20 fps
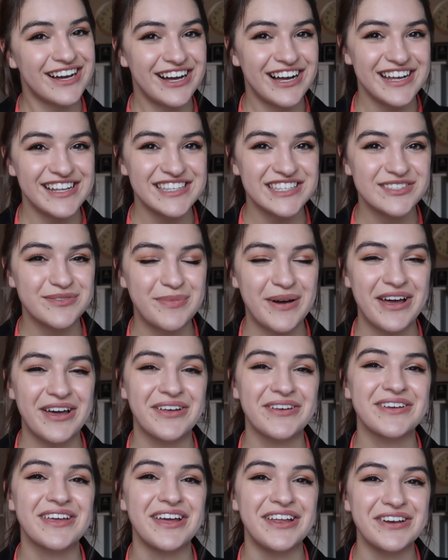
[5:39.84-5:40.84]
kind
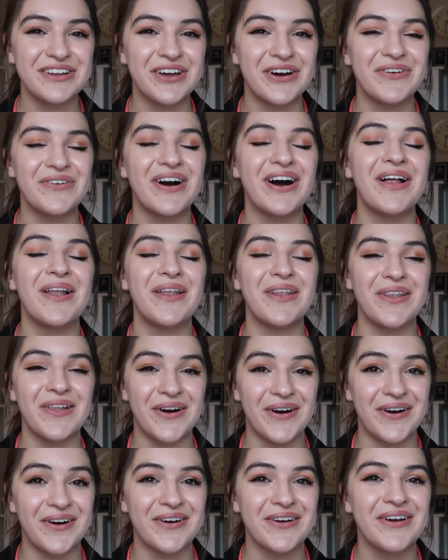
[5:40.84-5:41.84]
smile can go a
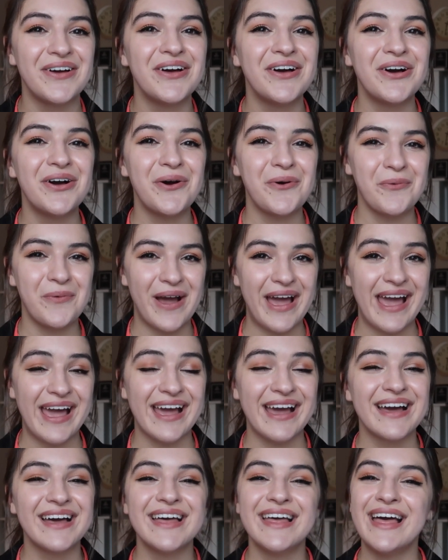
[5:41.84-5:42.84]
long
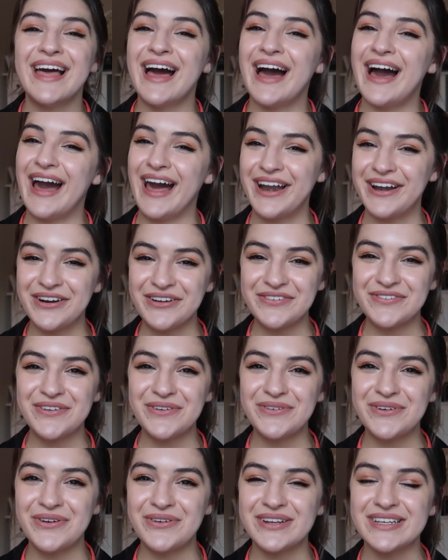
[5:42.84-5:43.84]
way. I don't know if
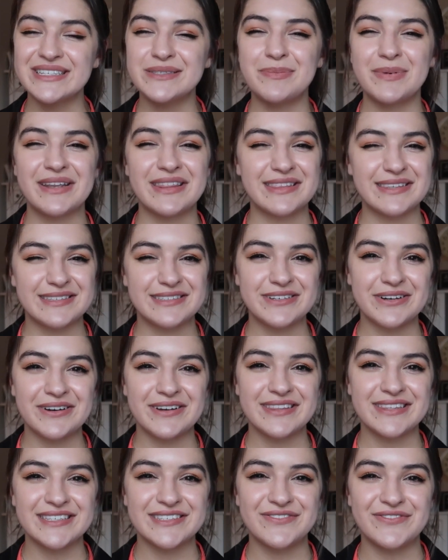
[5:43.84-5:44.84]
you noticed, but at the
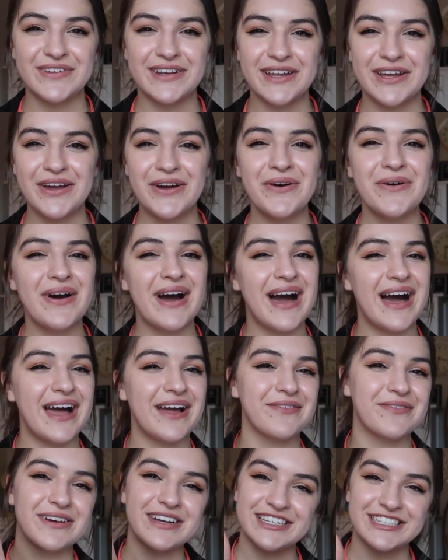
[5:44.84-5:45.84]
start of this video,
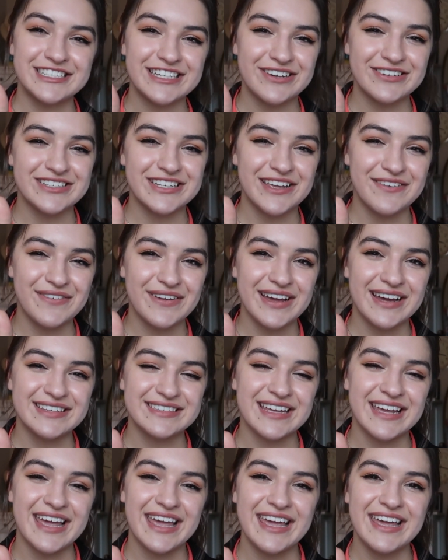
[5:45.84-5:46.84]
I reached out to give you
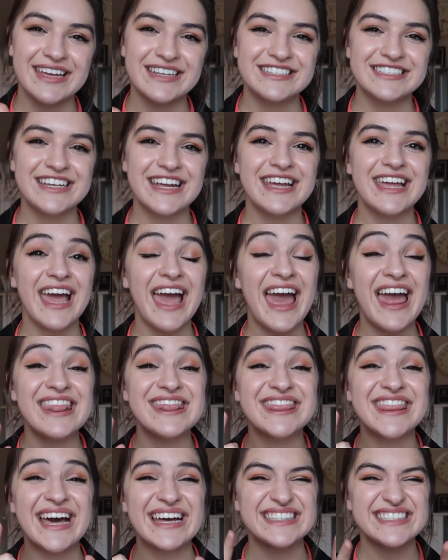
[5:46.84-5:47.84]
guys a handshake,
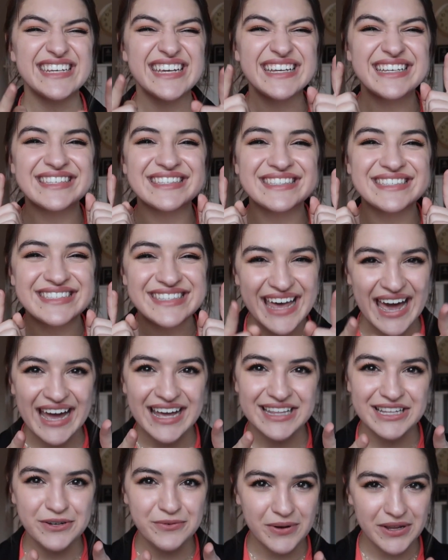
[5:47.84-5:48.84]
and that's
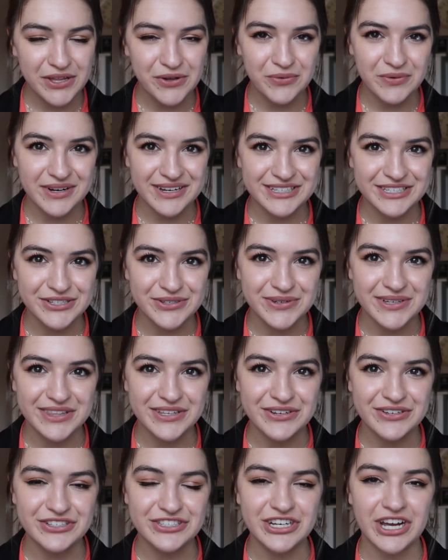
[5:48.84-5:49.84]
exactly what you want to do
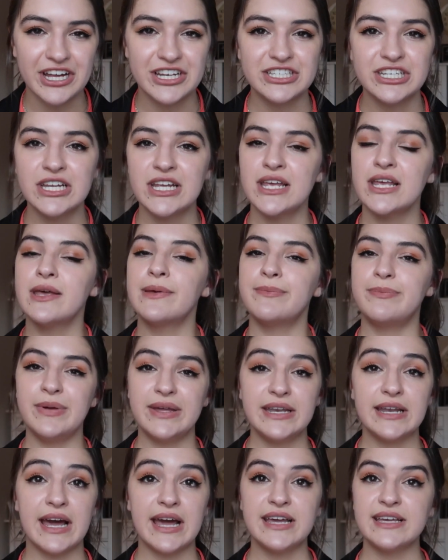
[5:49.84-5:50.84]
with your judge.
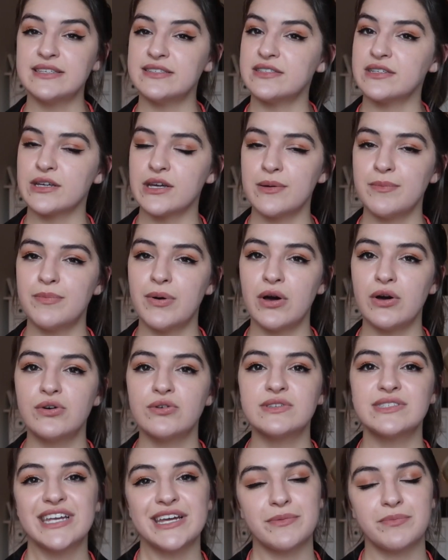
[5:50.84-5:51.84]
Be nice,
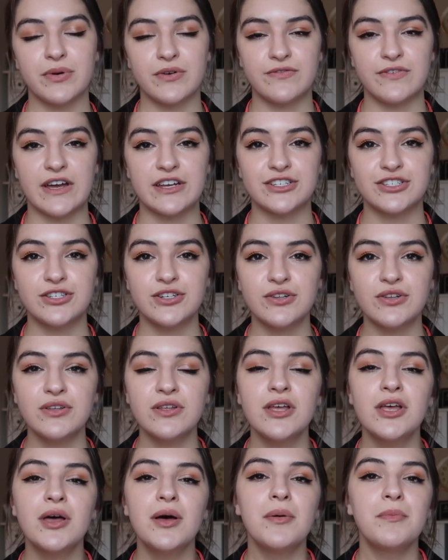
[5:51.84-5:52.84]
composed, and
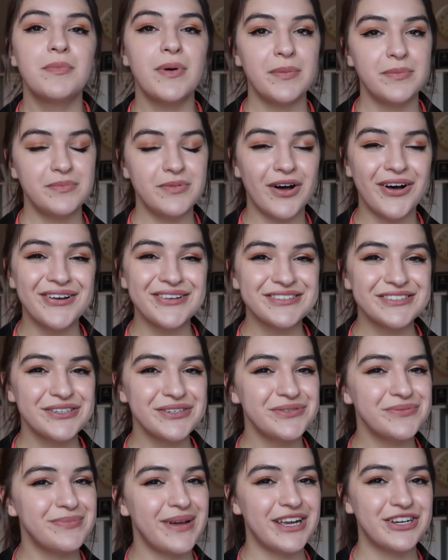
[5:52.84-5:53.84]
professional, but
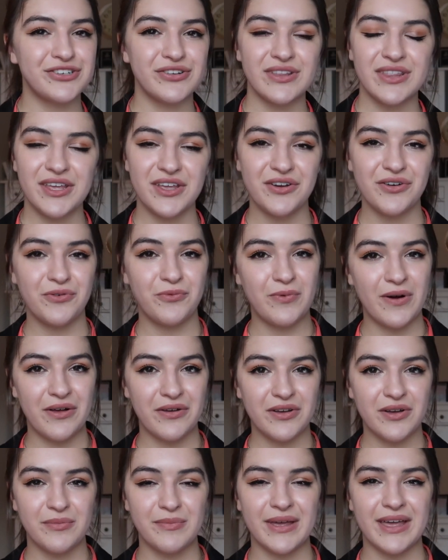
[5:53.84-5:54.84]
also make sure that you're
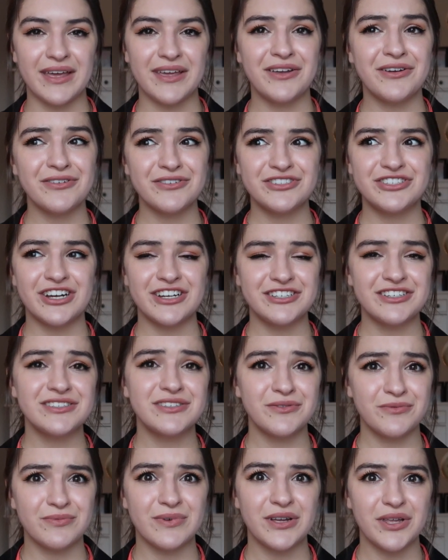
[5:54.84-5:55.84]
welcoming. Your judge
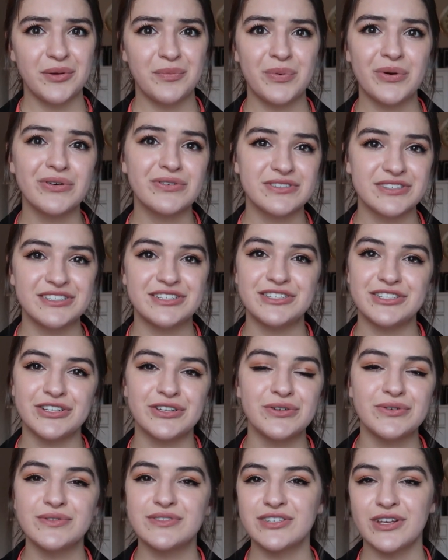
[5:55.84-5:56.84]
is a real person
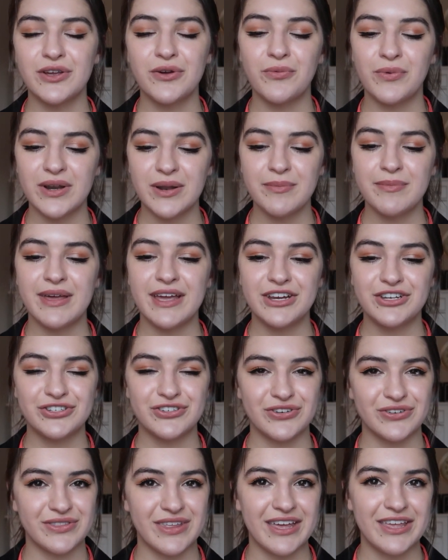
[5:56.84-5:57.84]
too, so you want to make
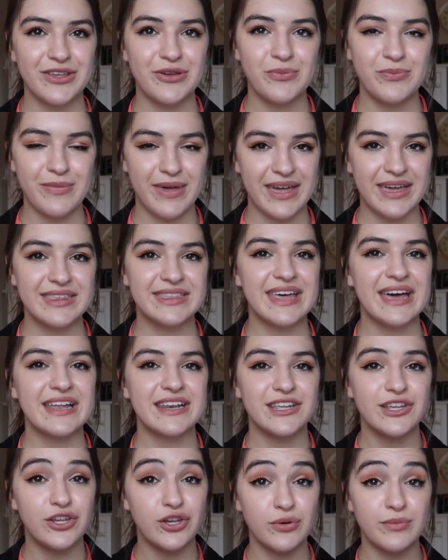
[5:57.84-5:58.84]
sure that you make
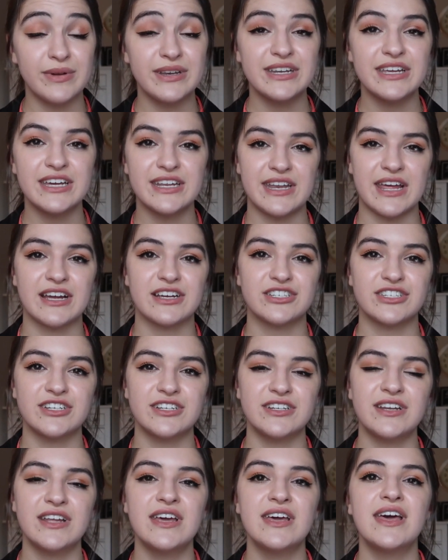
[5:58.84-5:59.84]
that human
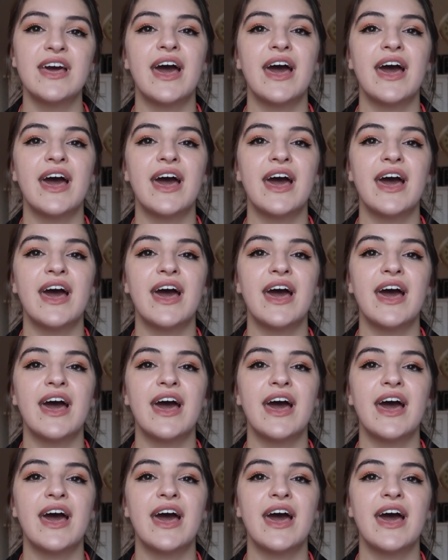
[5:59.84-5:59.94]
connection